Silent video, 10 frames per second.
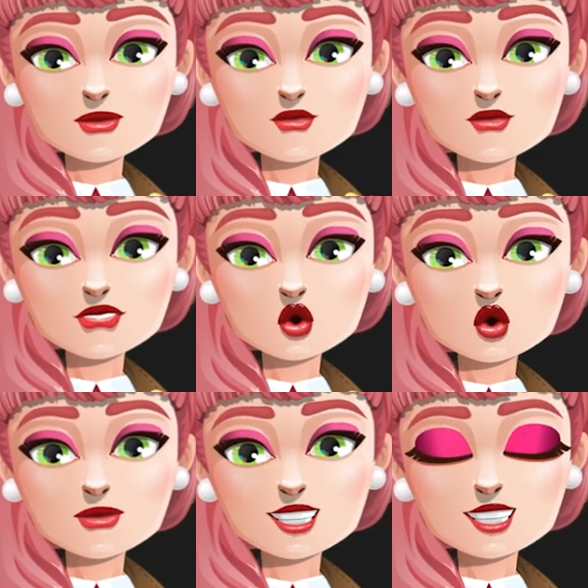and their
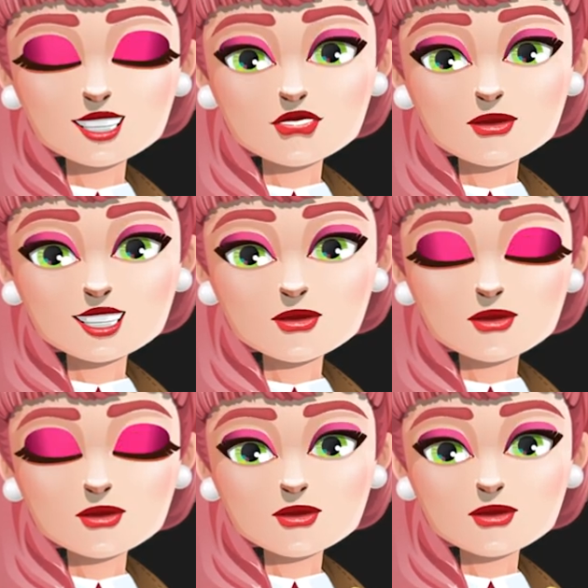webcam
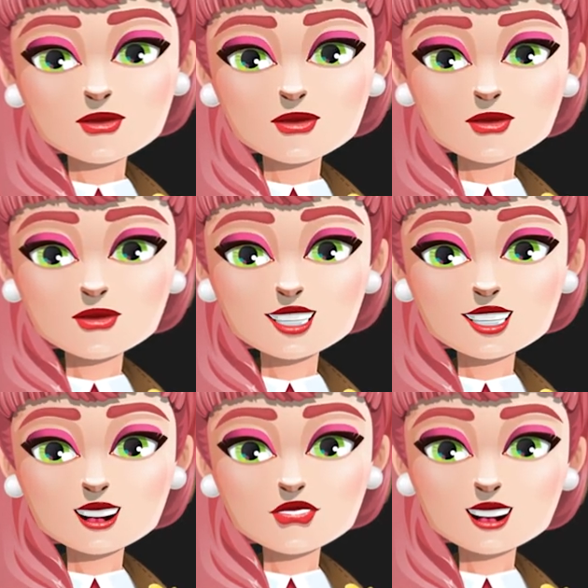app. Links
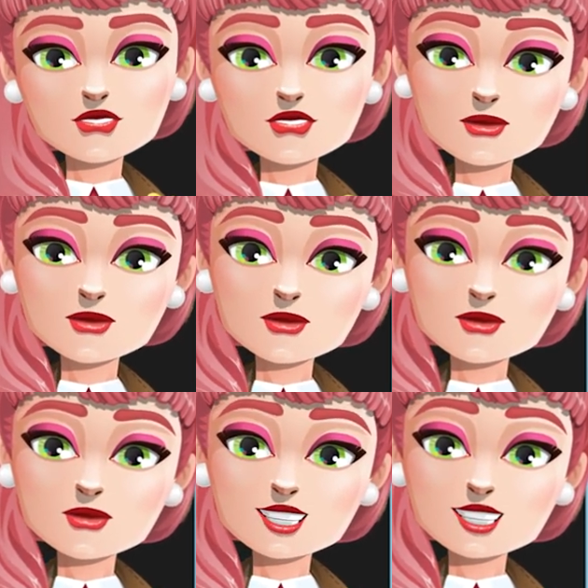below. Again,
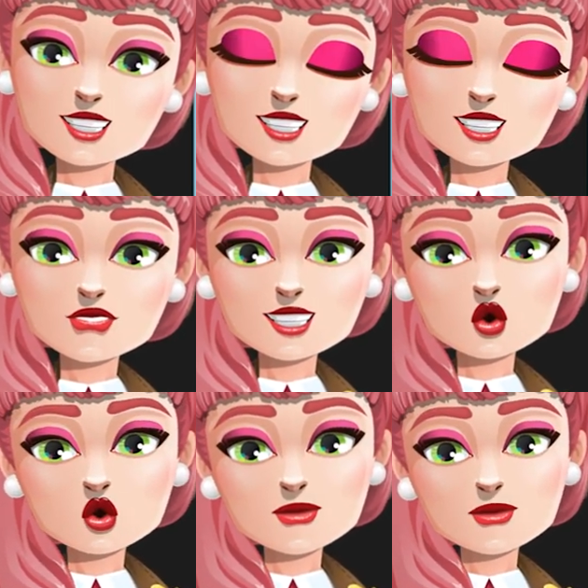this video is
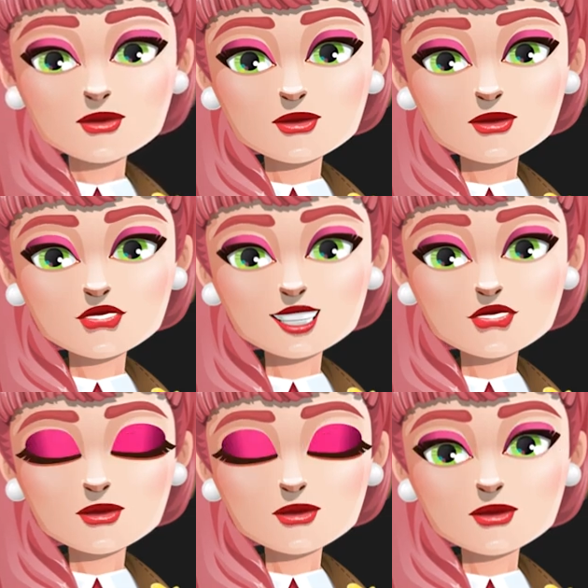not
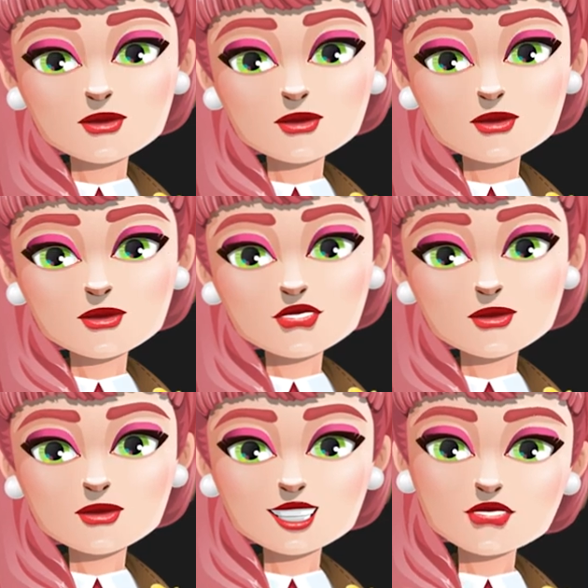sponsored.
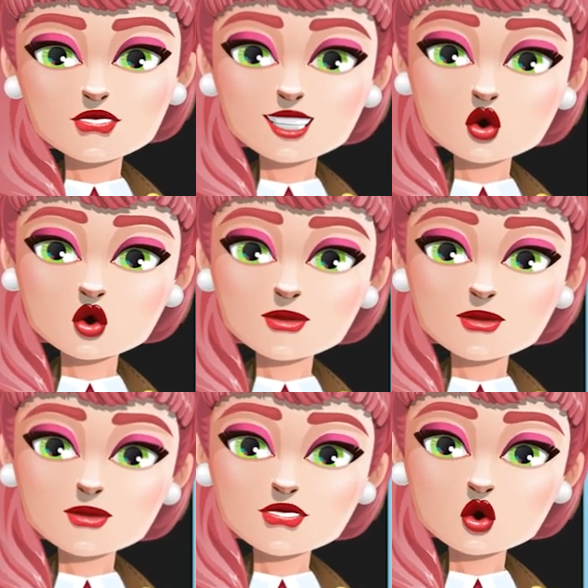I personally
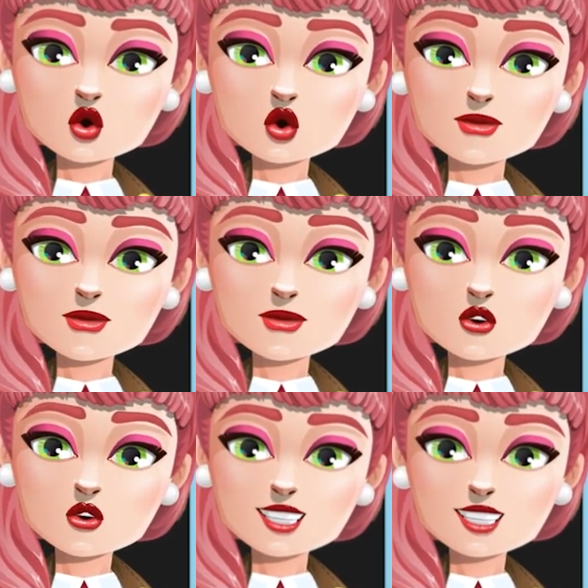found
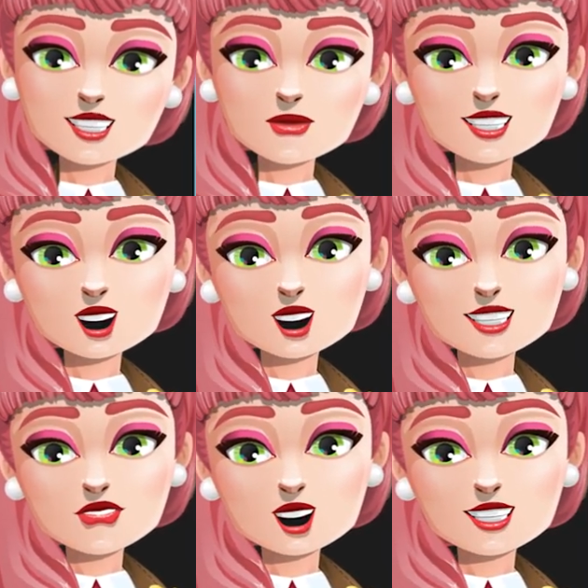Find N
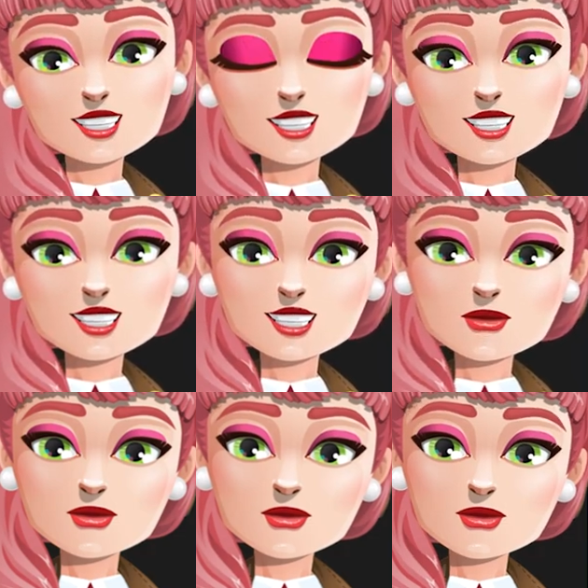D I easy
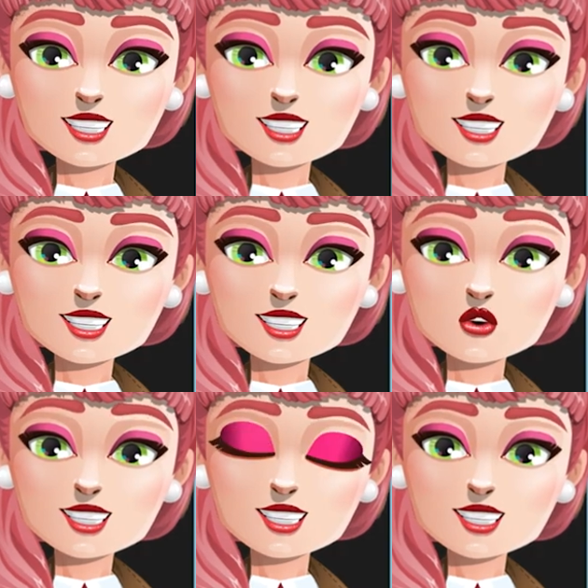to use. It
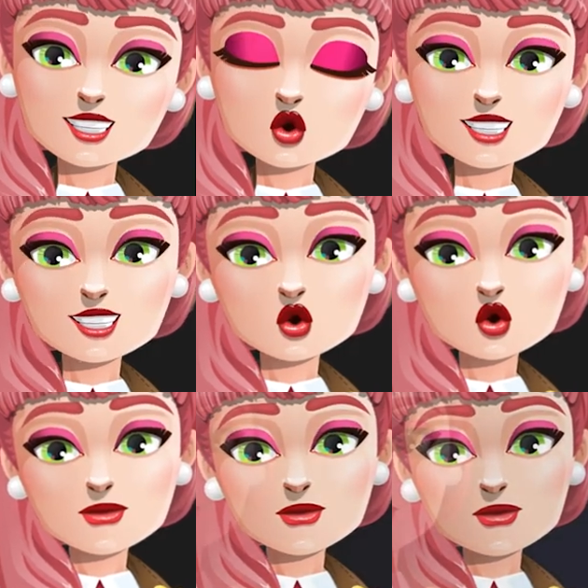was easy to
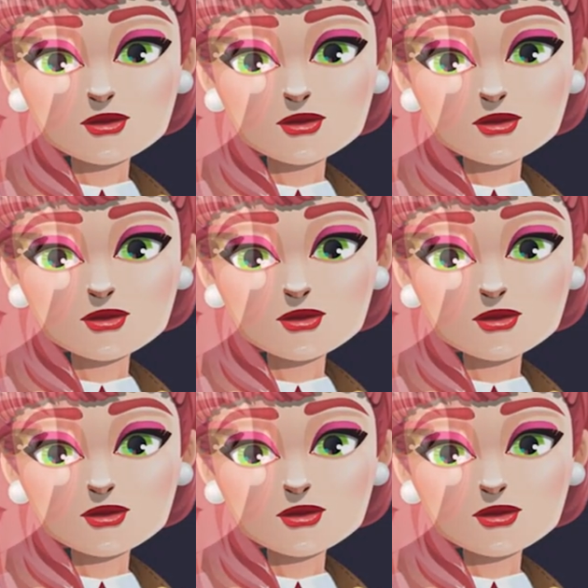install.